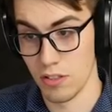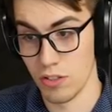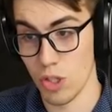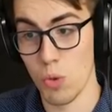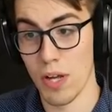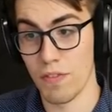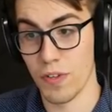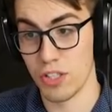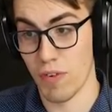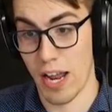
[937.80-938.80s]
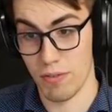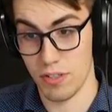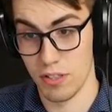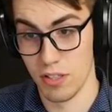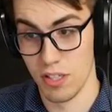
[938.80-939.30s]
So who won the first
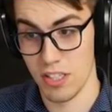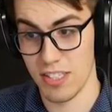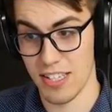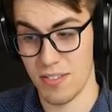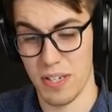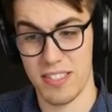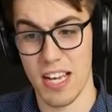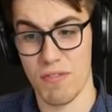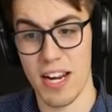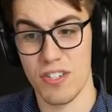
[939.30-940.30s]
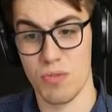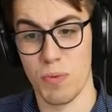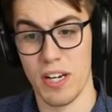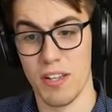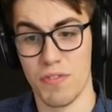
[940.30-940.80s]
round? Because that's what they said, right? Just
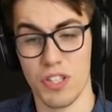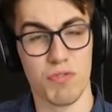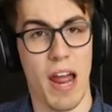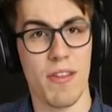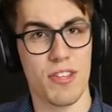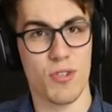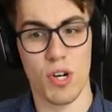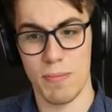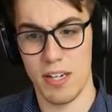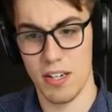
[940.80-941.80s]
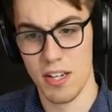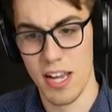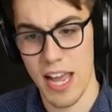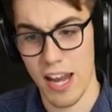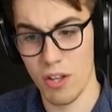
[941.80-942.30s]
winning the first round of the tournament.
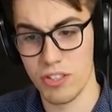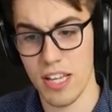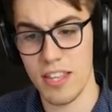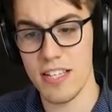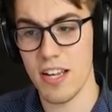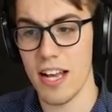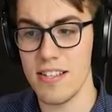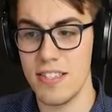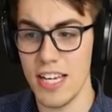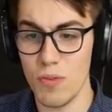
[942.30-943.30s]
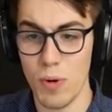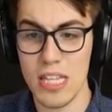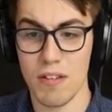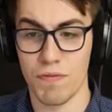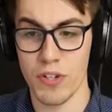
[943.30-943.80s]
And it looks like these guys did
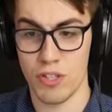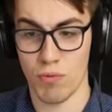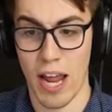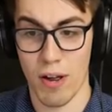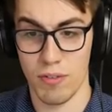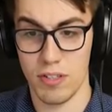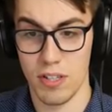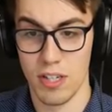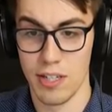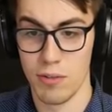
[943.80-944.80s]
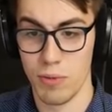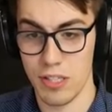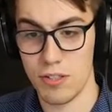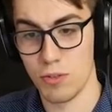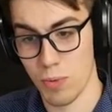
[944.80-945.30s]
win the first round,
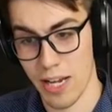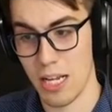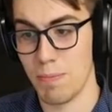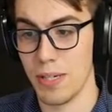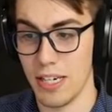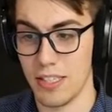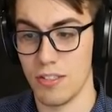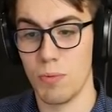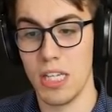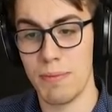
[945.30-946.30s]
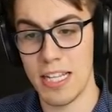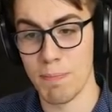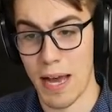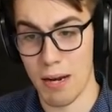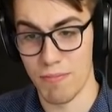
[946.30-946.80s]
which is what I predicted. So we eliminate
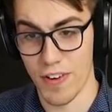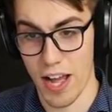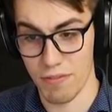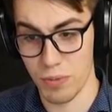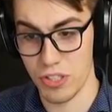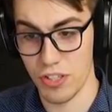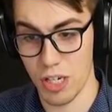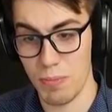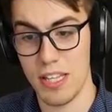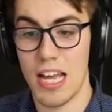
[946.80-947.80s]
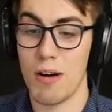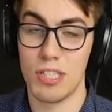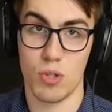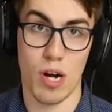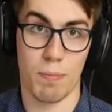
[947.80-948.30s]
the bottom five, which are going to be they
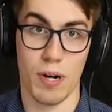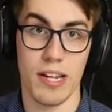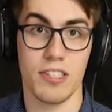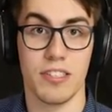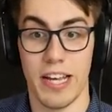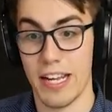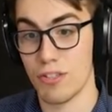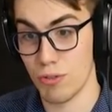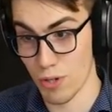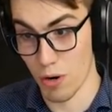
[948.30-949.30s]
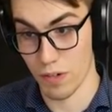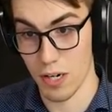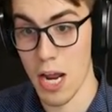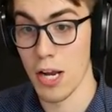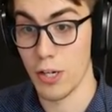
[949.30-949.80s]
always cooperate because they get screwed over.
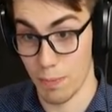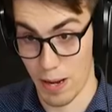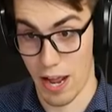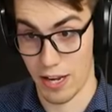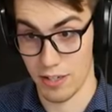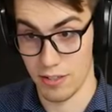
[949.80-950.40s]
Goodbye.